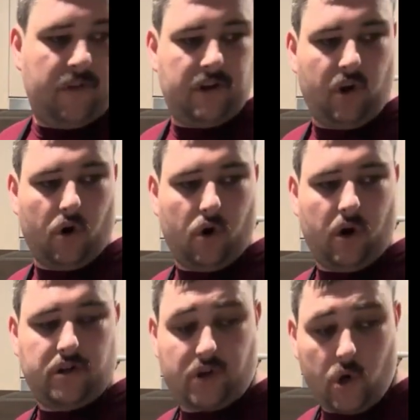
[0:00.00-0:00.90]

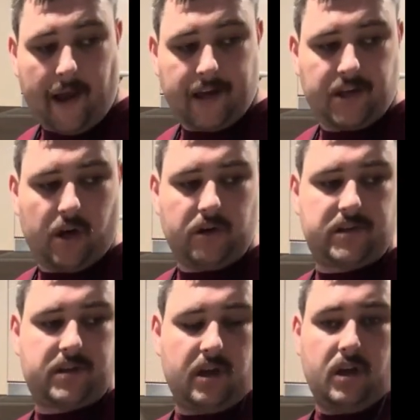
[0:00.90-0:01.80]
Your 2 egg
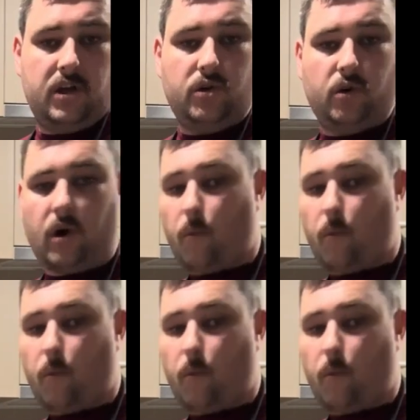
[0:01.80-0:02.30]
yolks, your